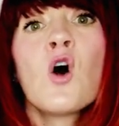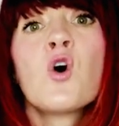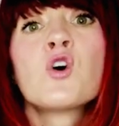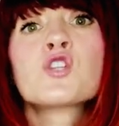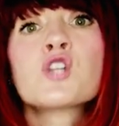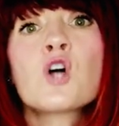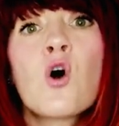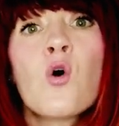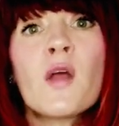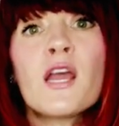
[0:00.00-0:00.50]

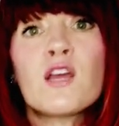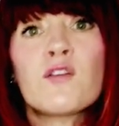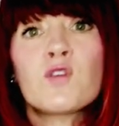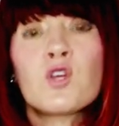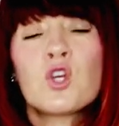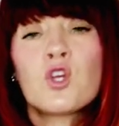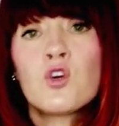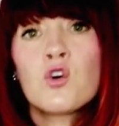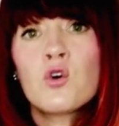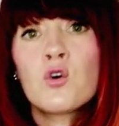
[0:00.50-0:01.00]
So if
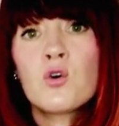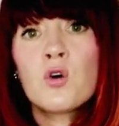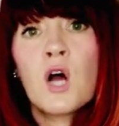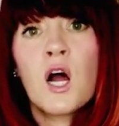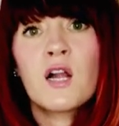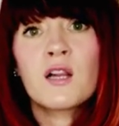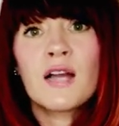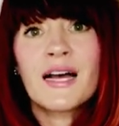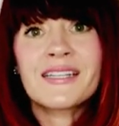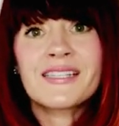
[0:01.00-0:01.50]
you,
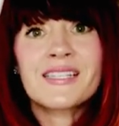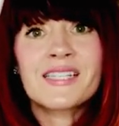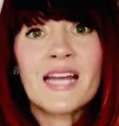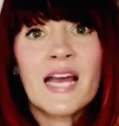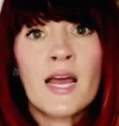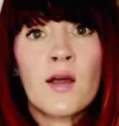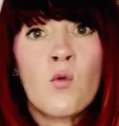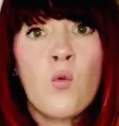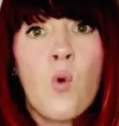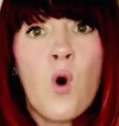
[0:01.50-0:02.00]
let's
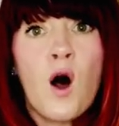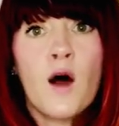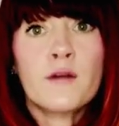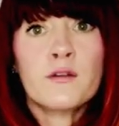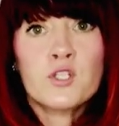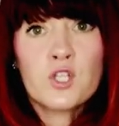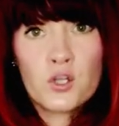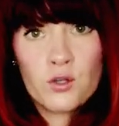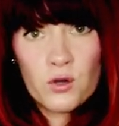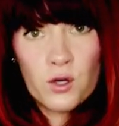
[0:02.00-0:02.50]
say,
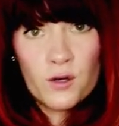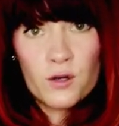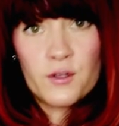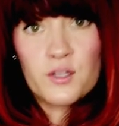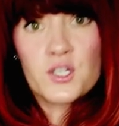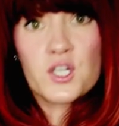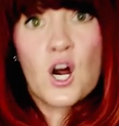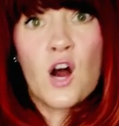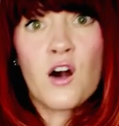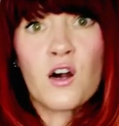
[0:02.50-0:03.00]
want to learn
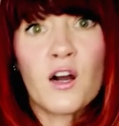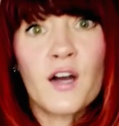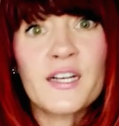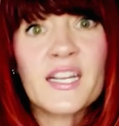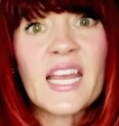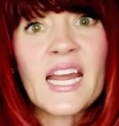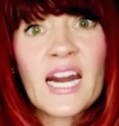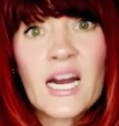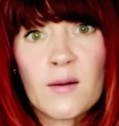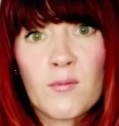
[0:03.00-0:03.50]
to talk
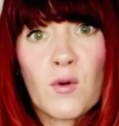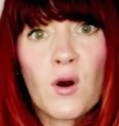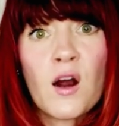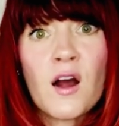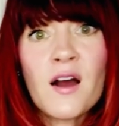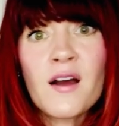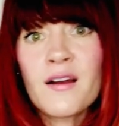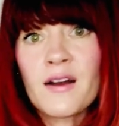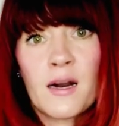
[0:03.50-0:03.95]
on camera,